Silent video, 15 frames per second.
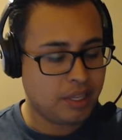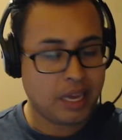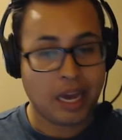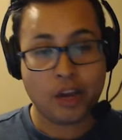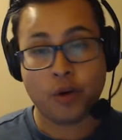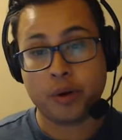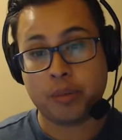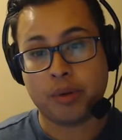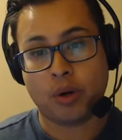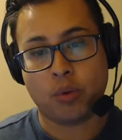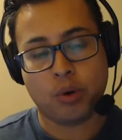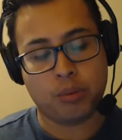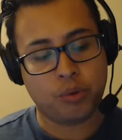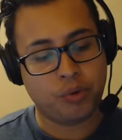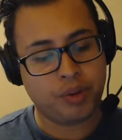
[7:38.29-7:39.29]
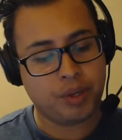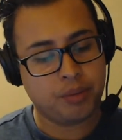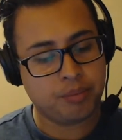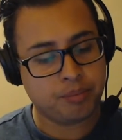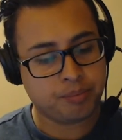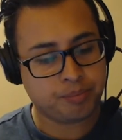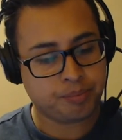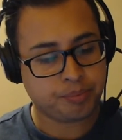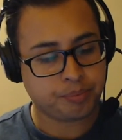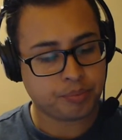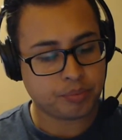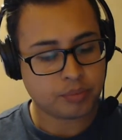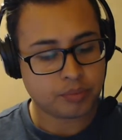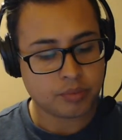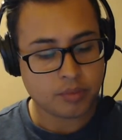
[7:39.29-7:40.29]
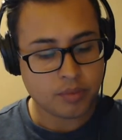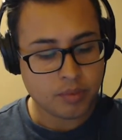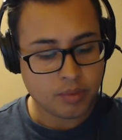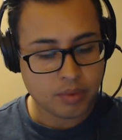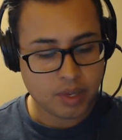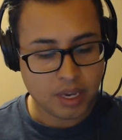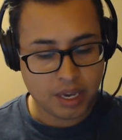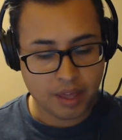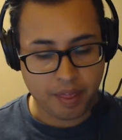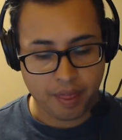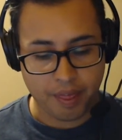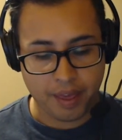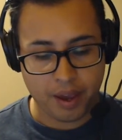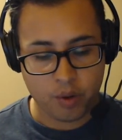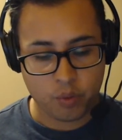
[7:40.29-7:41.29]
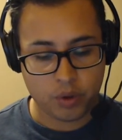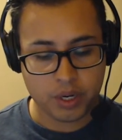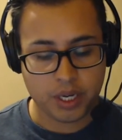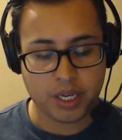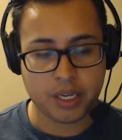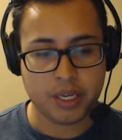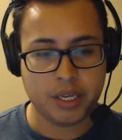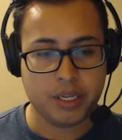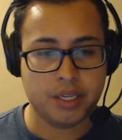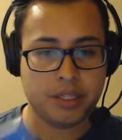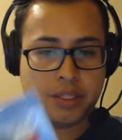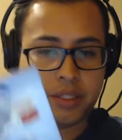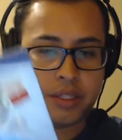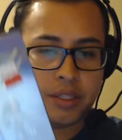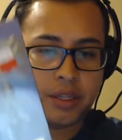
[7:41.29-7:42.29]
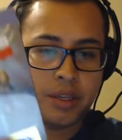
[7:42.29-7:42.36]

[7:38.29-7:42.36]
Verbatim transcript: I only bought one movie, and that one is